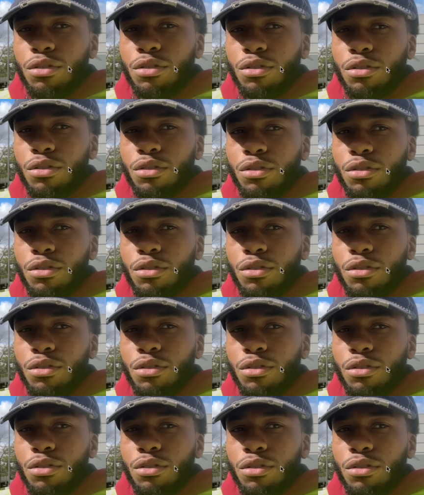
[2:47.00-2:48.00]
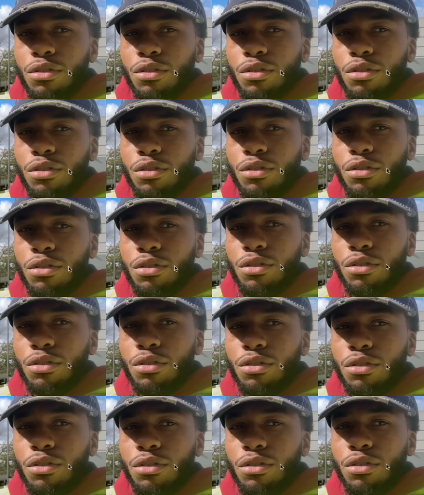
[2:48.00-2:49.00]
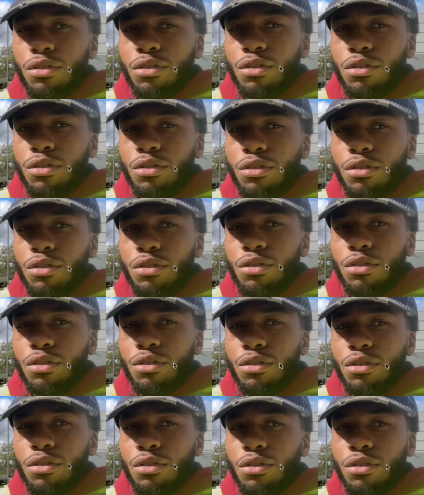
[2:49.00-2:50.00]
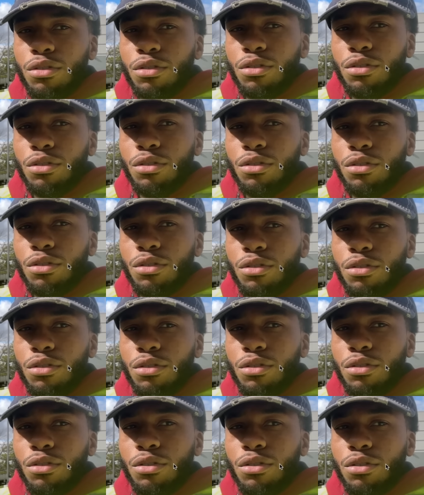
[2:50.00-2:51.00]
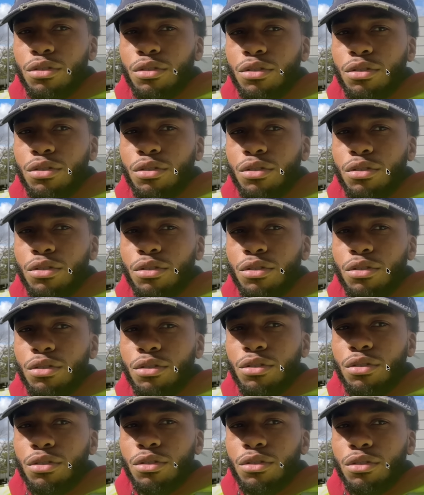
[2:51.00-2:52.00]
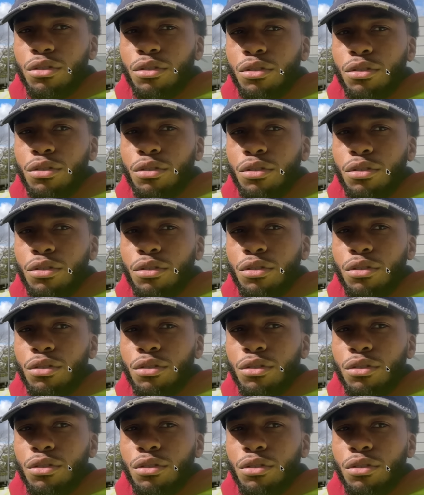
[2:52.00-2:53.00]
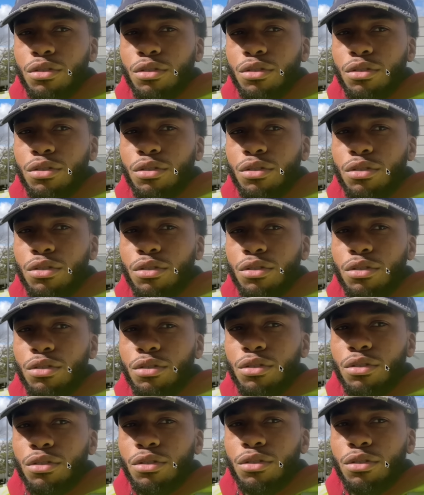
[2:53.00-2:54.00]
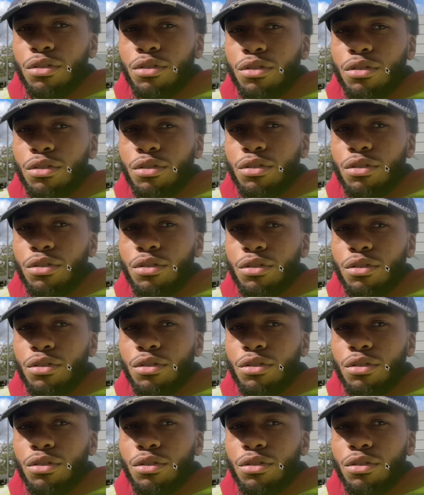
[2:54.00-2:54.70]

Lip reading: This person isn't speaking.